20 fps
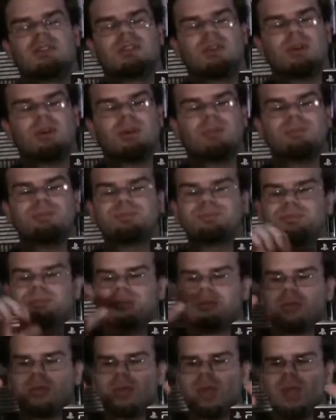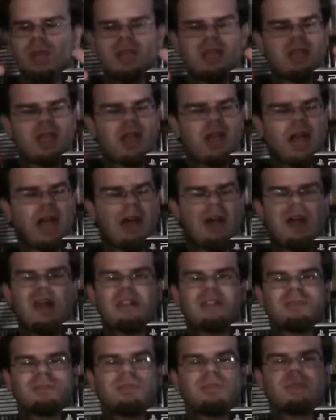So yeah, I
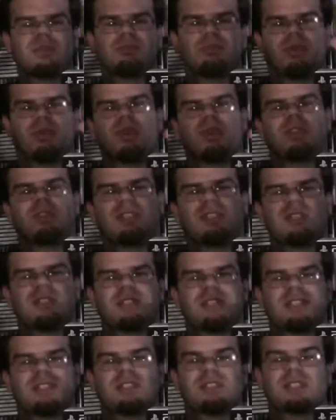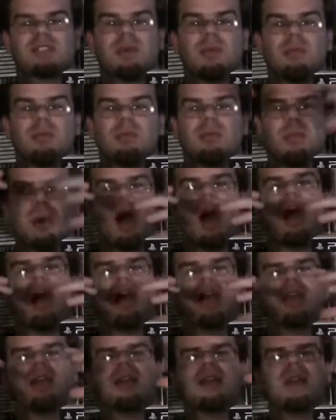had to put both these sets
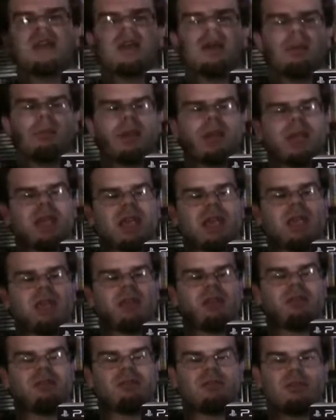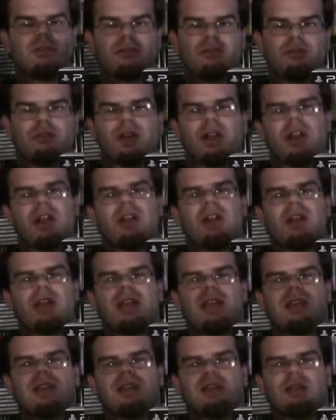combined, make a rare
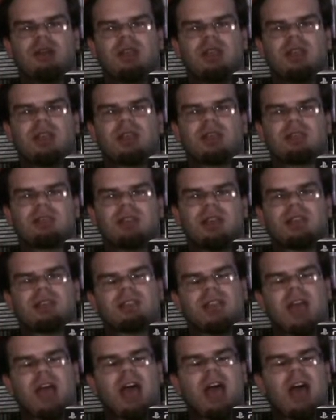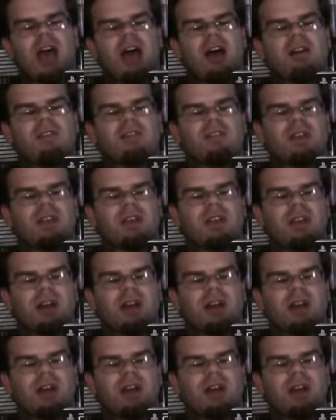and unique set to have